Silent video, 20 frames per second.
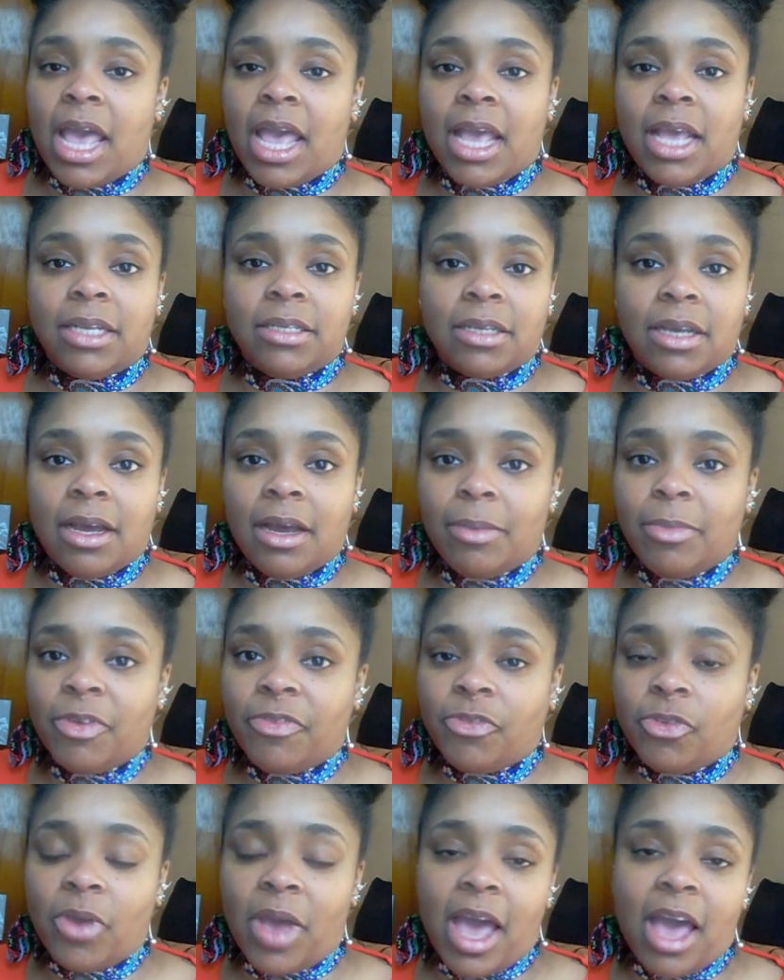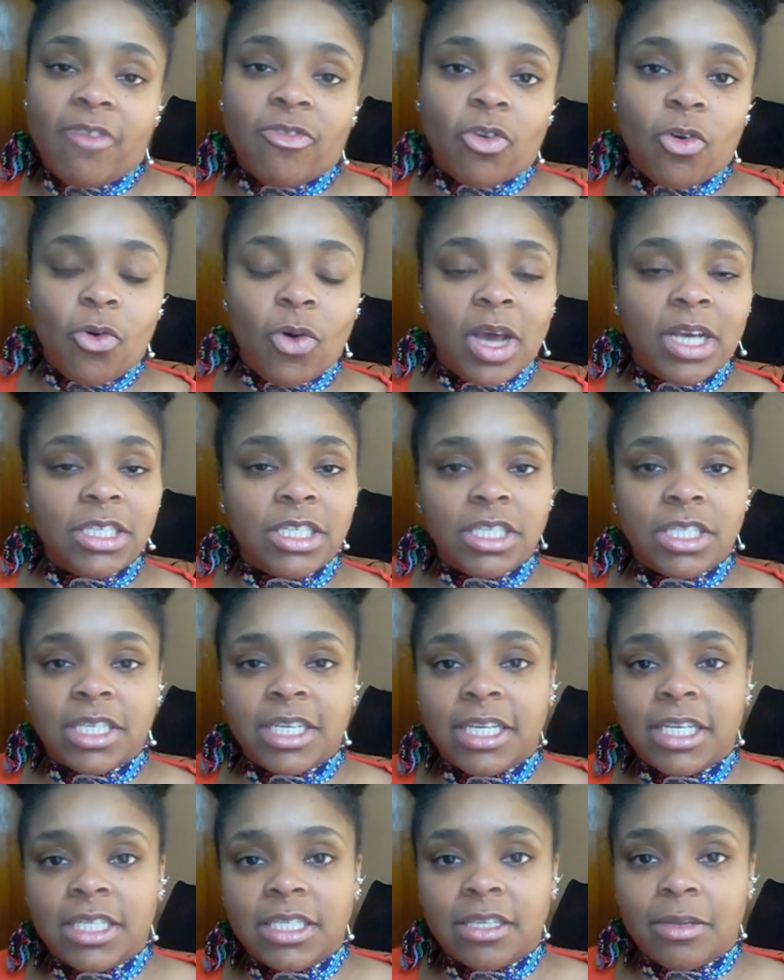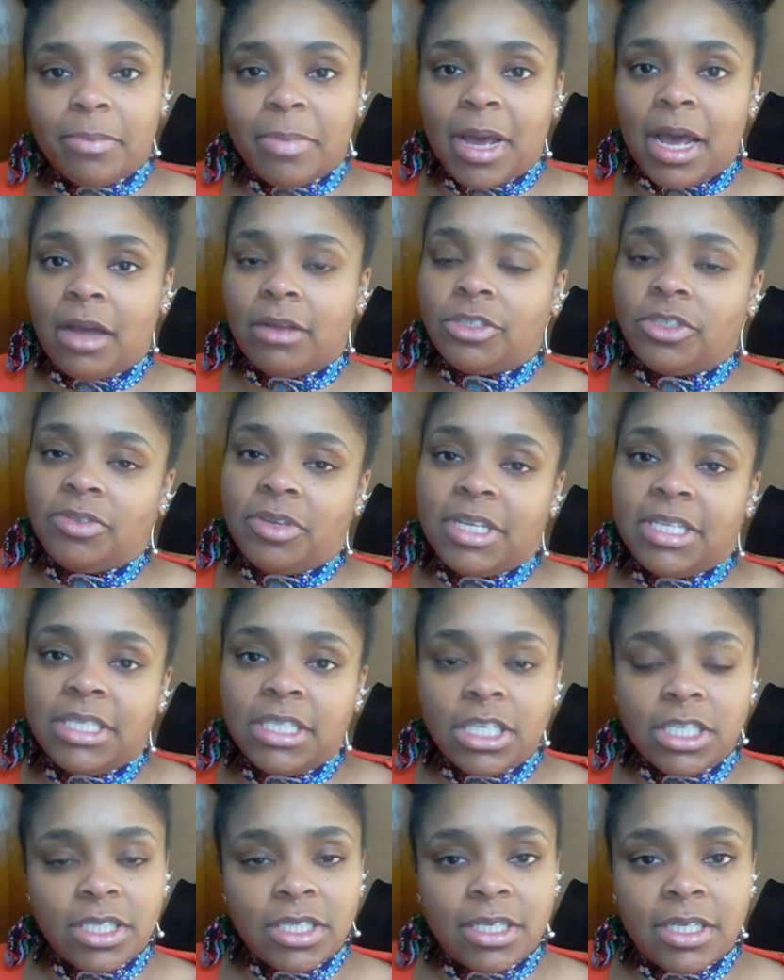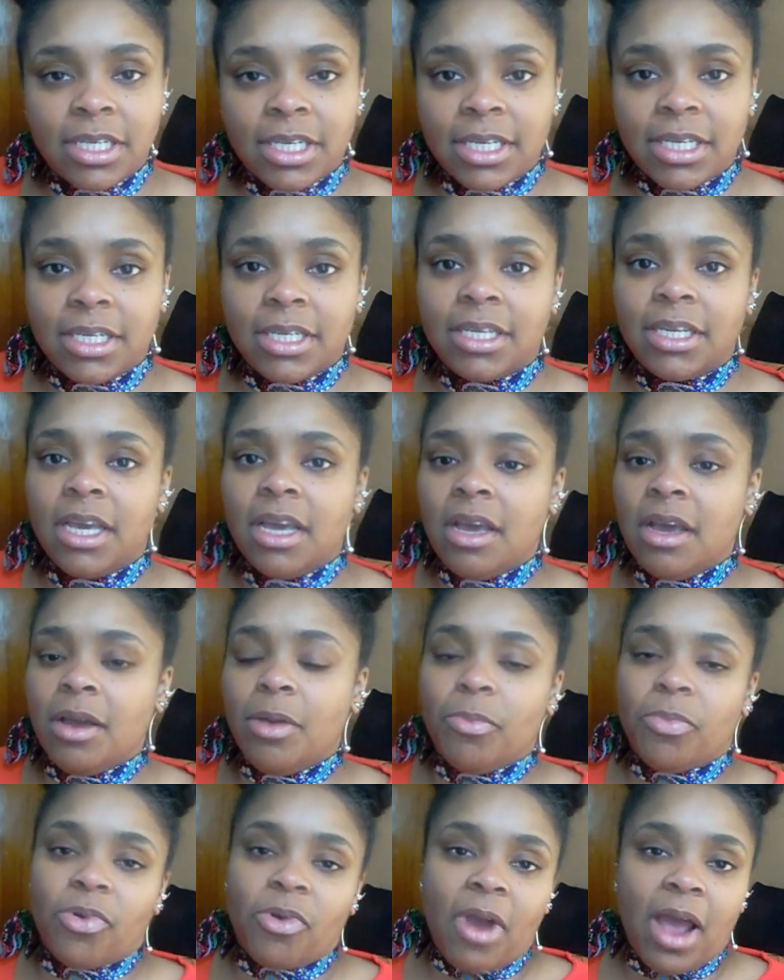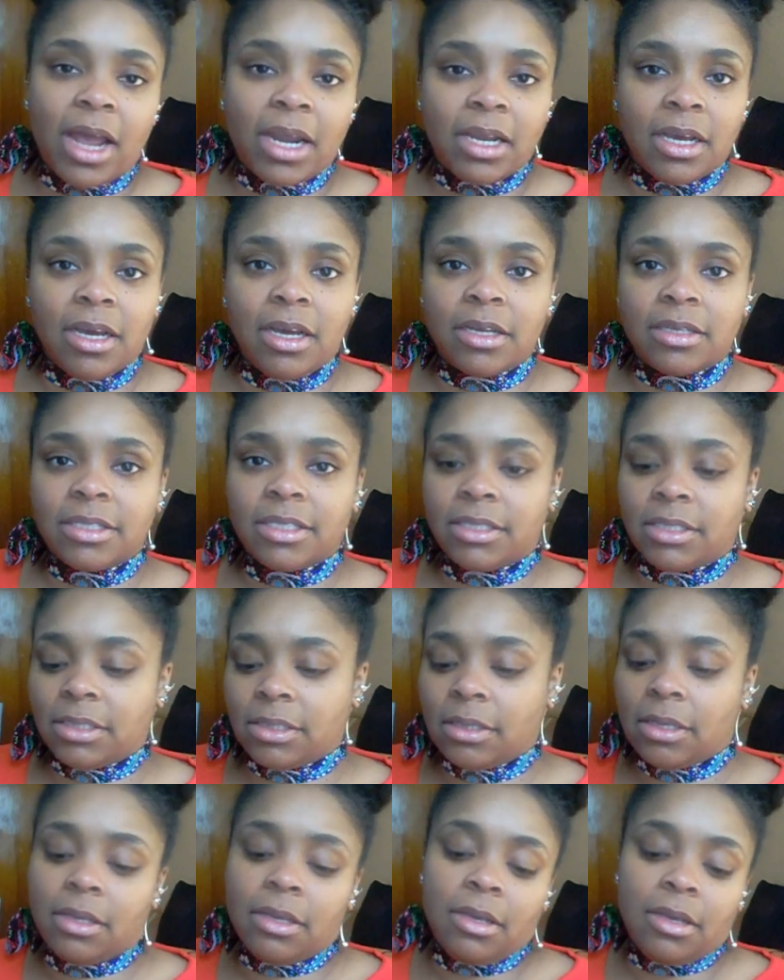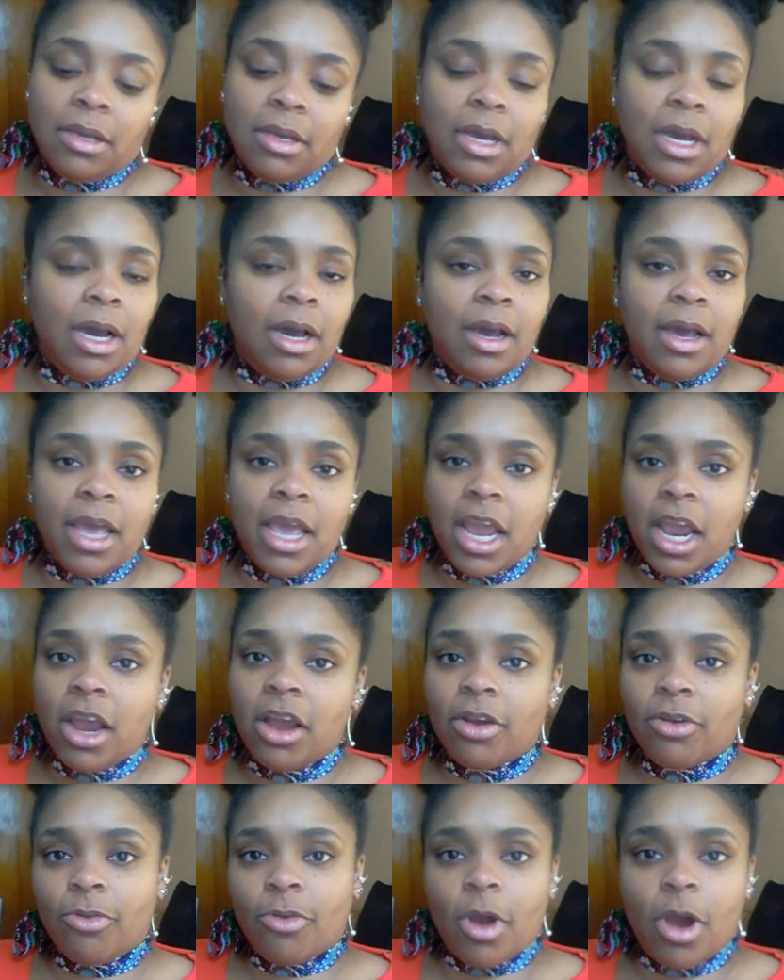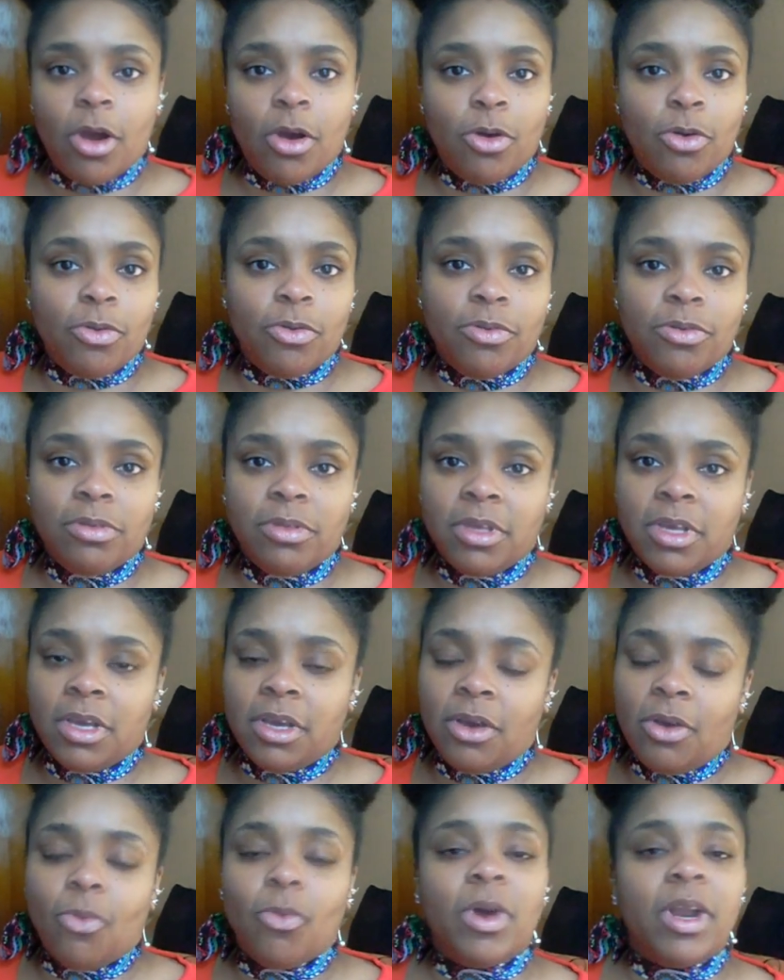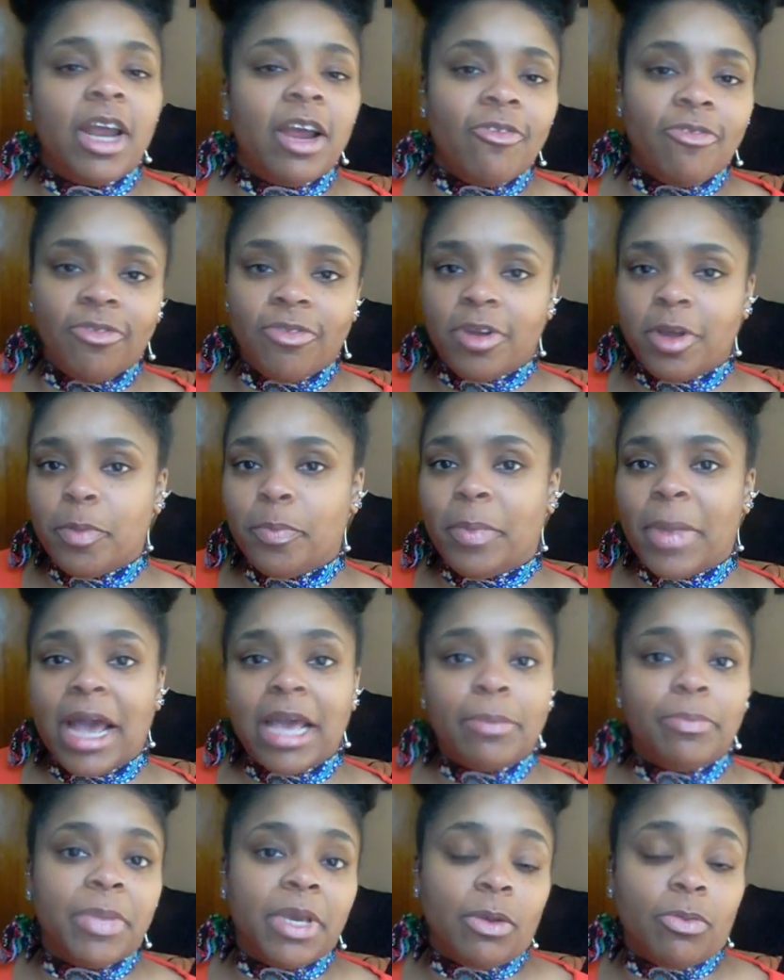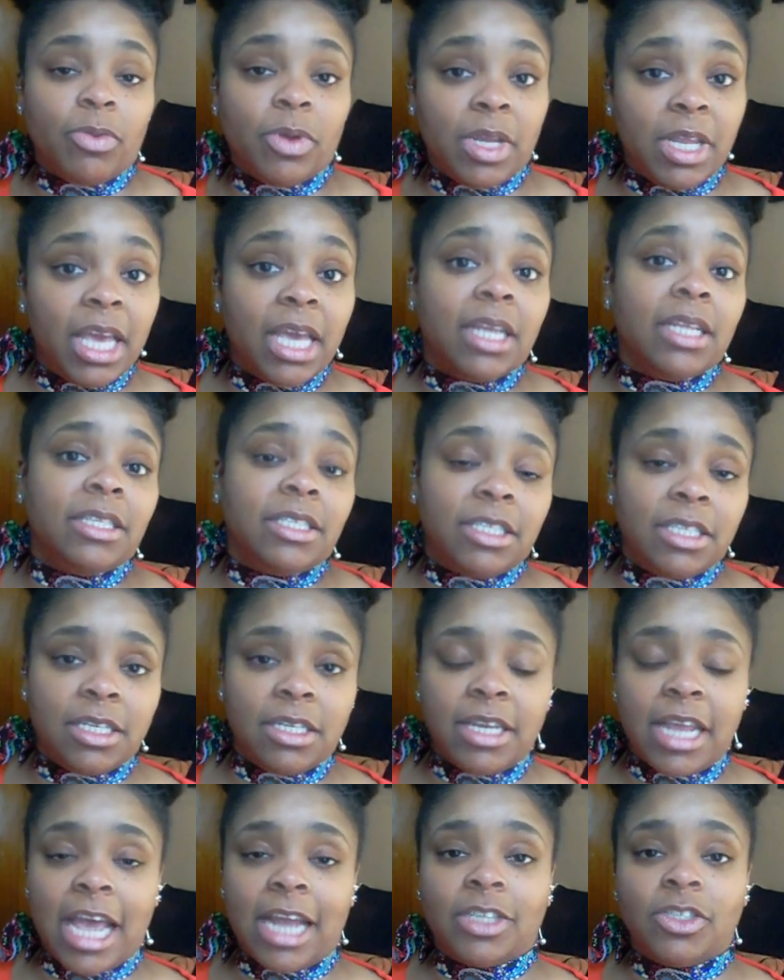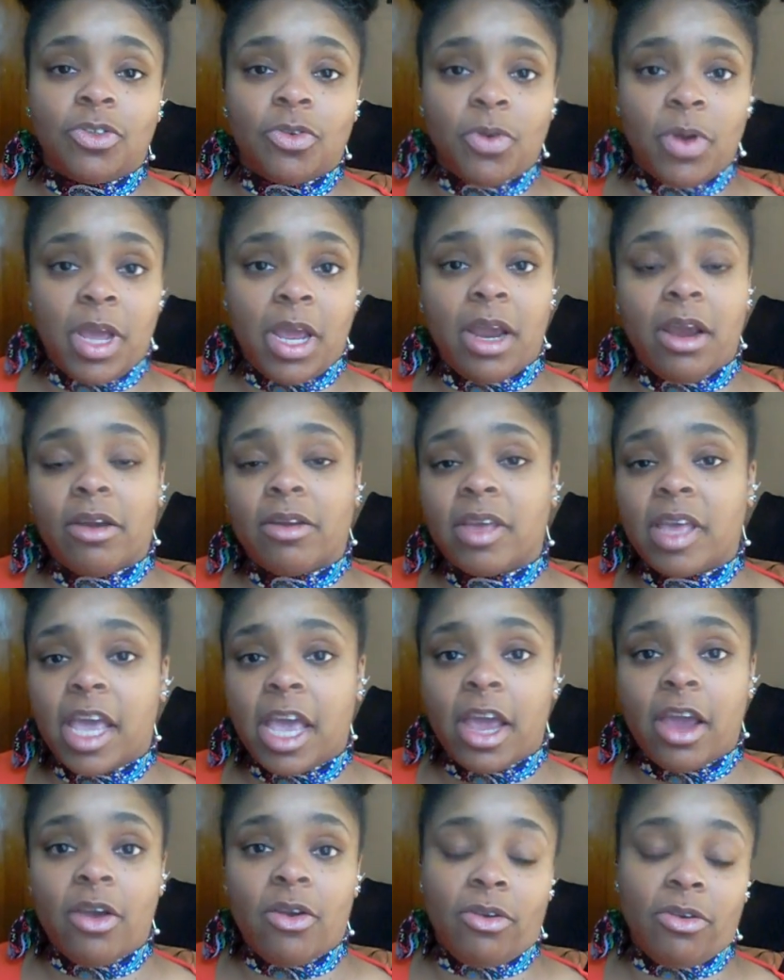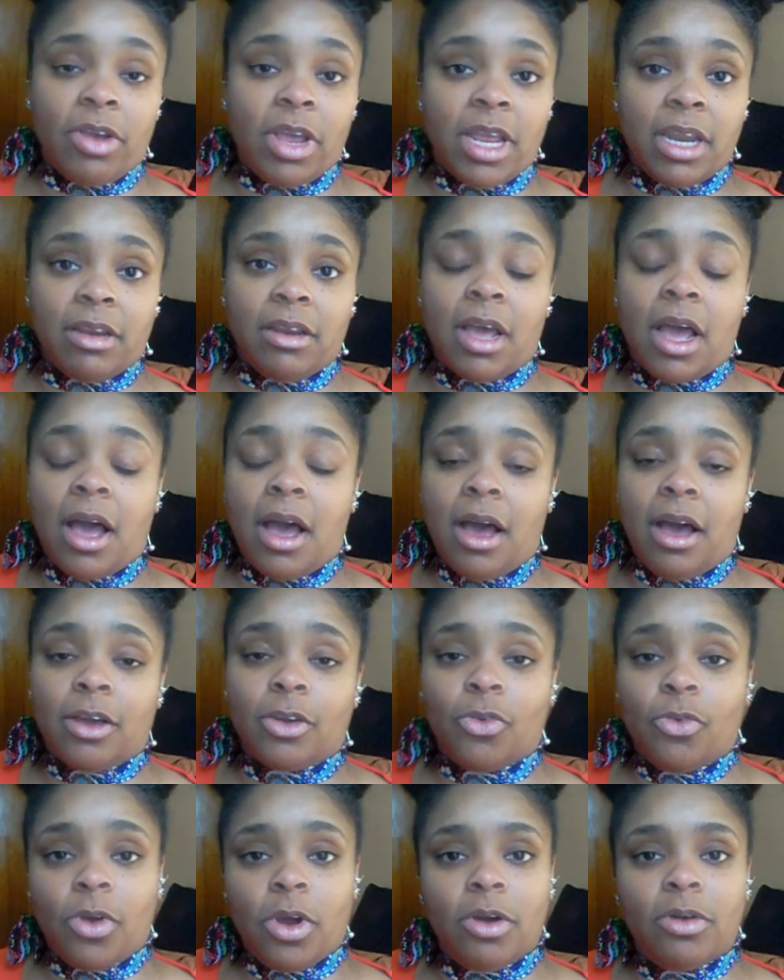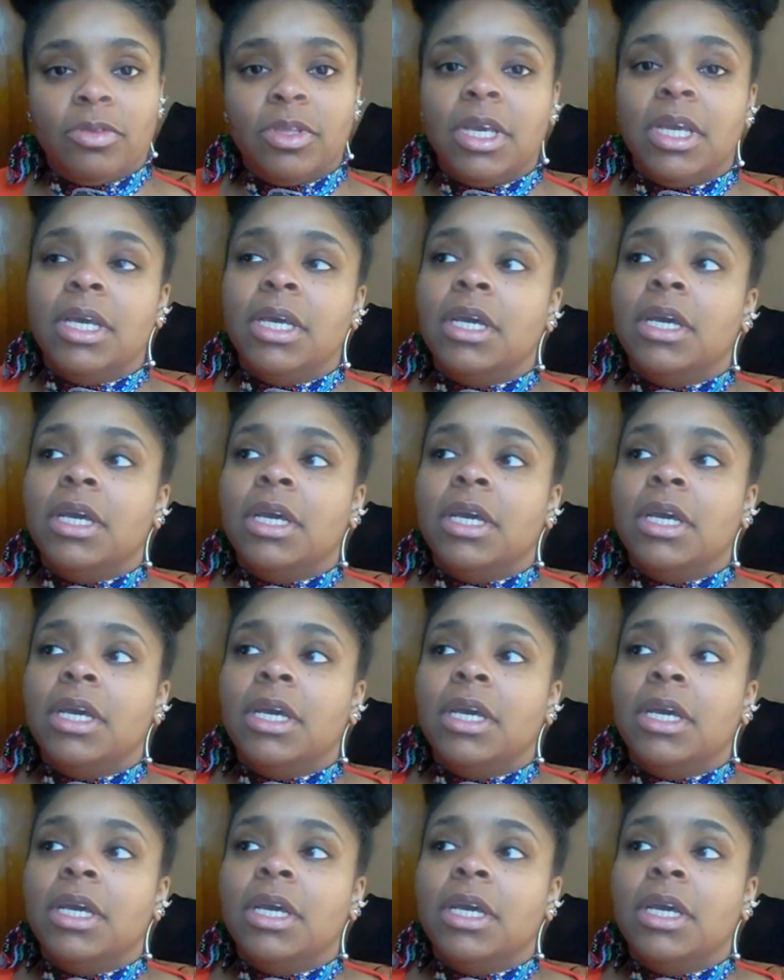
And if you have questions about transitioning, products, hair growth, whatever it might be related to natural hair care and growth,